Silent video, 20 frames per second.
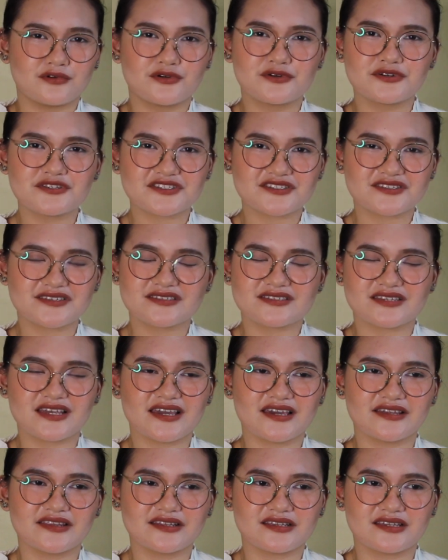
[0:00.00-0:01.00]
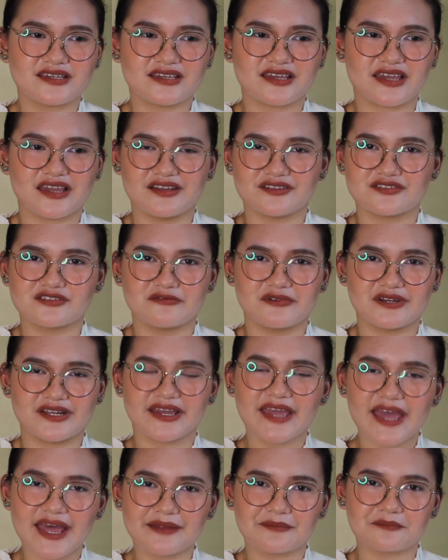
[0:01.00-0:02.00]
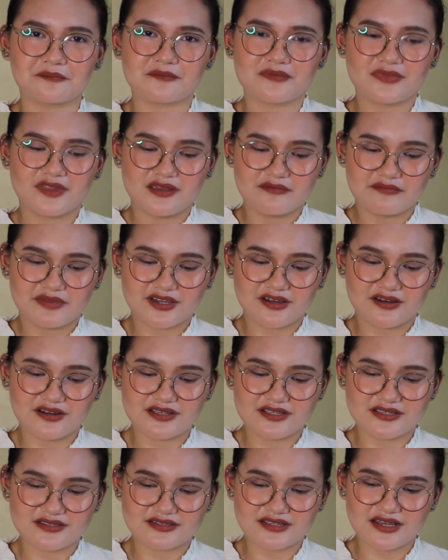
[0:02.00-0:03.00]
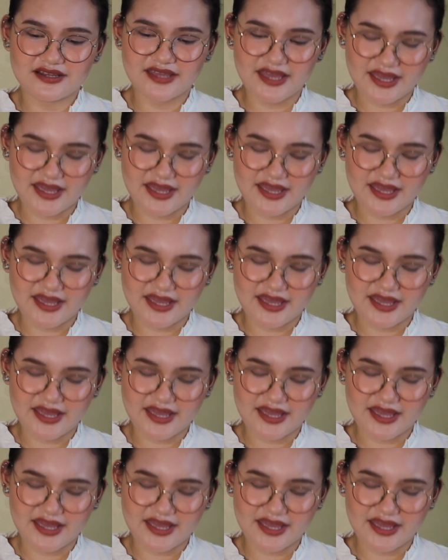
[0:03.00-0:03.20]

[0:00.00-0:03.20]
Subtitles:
who's to say that He can't do it again? Because